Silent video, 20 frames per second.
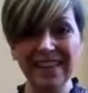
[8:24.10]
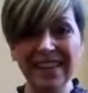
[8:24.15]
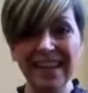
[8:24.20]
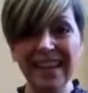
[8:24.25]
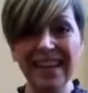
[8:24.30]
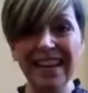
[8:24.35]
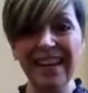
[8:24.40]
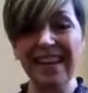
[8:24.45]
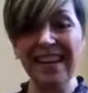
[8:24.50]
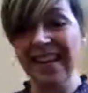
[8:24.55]

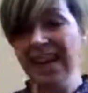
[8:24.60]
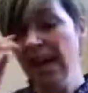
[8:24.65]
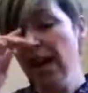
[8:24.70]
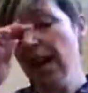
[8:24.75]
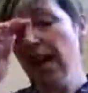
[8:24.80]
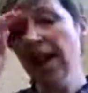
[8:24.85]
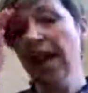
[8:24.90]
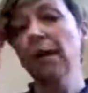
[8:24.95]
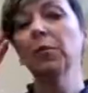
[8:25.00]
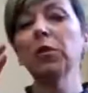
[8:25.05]
Okay?
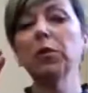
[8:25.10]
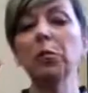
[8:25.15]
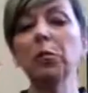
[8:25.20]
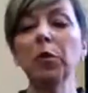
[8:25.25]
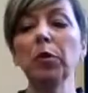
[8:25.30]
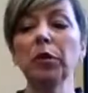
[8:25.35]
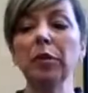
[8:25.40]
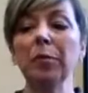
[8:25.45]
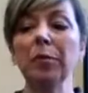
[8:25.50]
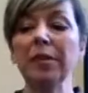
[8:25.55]
I'm going
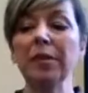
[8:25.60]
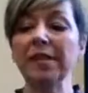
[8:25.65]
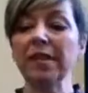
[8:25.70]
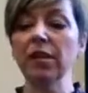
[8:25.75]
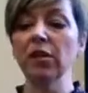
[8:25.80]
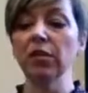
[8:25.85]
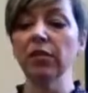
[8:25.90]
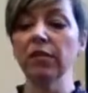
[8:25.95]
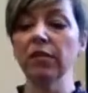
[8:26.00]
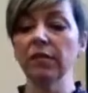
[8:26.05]
to put the
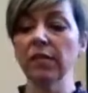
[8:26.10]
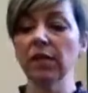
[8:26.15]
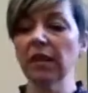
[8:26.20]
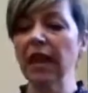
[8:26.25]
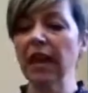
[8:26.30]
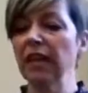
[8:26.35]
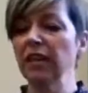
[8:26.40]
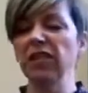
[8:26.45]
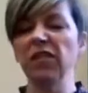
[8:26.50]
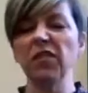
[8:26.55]
music on
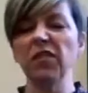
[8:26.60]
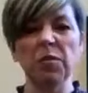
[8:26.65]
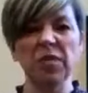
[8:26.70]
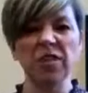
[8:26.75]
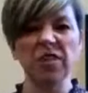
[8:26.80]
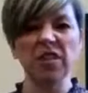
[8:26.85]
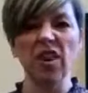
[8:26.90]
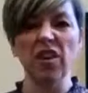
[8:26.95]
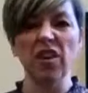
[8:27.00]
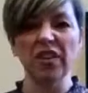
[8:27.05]
kind of from
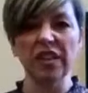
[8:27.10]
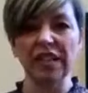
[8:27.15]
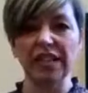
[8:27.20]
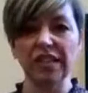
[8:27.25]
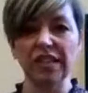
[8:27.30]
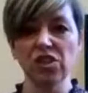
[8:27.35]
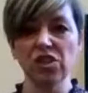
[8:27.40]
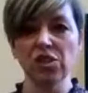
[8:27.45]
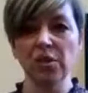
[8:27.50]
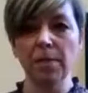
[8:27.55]
the start
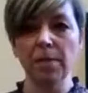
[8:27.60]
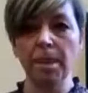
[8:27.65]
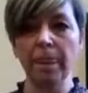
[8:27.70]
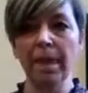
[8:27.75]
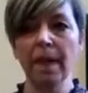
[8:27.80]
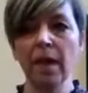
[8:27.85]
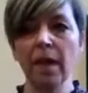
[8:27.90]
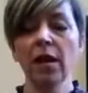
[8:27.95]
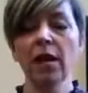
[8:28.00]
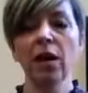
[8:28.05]
ish.
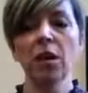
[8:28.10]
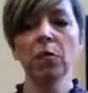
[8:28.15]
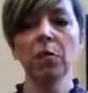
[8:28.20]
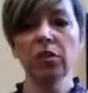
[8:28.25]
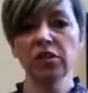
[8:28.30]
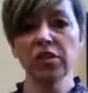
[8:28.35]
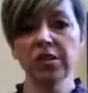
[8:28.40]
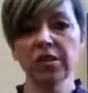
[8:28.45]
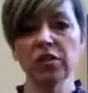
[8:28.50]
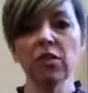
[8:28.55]
And
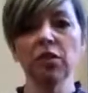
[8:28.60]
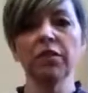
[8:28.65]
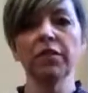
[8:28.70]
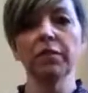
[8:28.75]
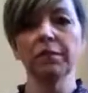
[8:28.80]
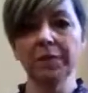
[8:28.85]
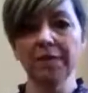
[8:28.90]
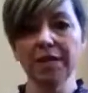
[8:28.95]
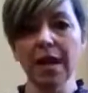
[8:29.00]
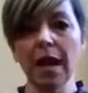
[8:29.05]
we'll just sort
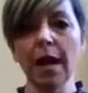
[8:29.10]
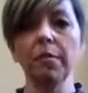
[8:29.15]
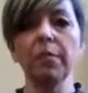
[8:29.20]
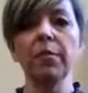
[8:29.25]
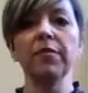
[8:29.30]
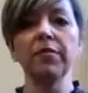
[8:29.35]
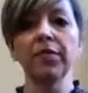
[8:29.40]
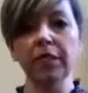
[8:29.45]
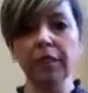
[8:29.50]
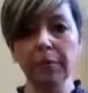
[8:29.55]
of
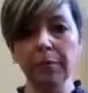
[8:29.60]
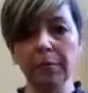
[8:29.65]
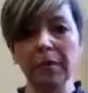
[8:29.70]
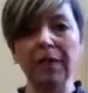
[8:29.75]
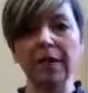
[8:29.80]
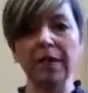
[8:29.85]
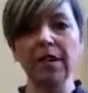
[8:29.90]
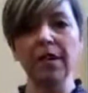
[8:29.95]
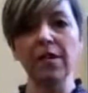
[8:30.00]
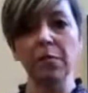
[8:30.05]
tap and feel the
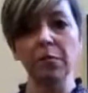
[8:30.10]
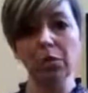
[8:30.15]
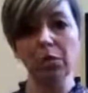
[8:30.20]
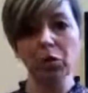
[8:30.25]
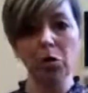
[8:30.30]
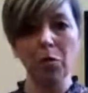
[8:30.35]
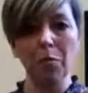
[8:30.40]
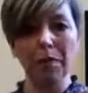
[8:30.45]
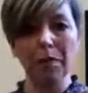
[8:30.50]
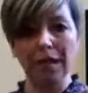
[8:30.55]
beat, and then
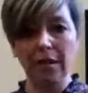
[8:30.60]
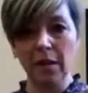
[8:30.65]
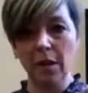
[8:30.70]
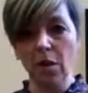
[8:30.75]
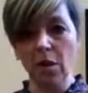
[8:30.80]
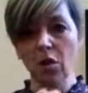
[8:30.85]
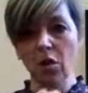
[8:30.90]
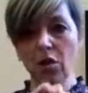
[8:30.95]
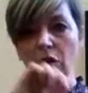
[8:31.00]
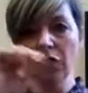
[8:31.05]
we'll come
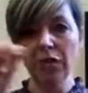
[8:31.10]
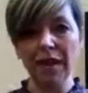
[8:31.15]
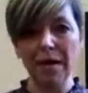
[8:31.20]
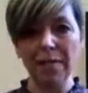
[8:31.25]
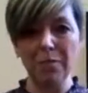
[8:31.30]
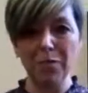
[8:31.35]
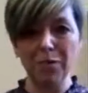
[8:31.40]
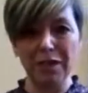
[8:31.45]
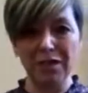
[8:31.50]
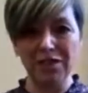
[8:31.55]
in on
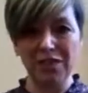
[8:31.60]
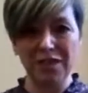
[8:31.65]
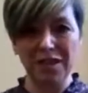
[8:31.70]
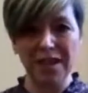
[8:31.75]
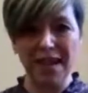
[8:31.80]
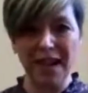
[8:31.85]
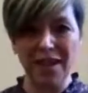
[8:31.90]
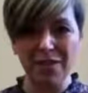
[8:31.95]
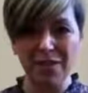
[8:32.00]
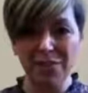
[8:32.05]
that bridge
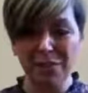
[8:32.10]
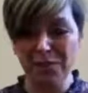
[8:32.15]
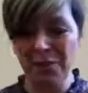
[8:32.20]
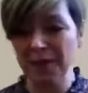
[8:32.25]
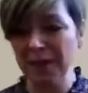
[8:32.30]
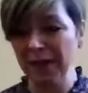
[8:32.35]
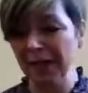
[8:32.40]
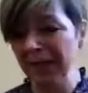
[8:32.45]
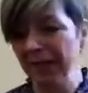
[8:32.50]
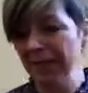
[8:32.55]
together,
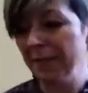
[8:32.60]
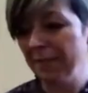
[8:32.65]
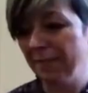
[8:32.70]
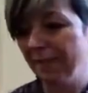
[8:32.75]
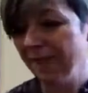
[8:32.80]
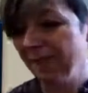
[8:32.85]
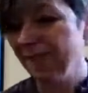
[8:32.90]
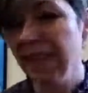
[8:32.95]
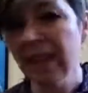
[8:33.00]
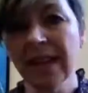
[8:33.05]
okay?
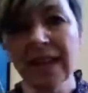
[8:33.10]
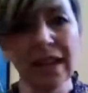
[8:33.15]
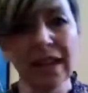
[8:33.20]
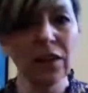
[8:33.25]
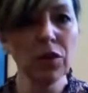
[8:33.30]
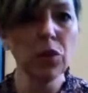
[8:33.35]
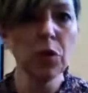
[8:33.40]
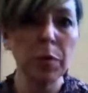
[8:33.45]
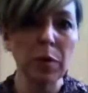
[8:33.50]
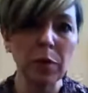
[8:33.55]
And
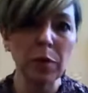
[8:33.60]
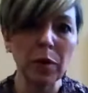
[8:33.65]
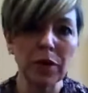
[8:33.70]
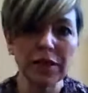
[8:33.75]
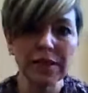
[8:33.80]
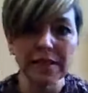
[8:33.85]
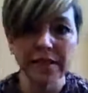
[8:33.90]
I hope it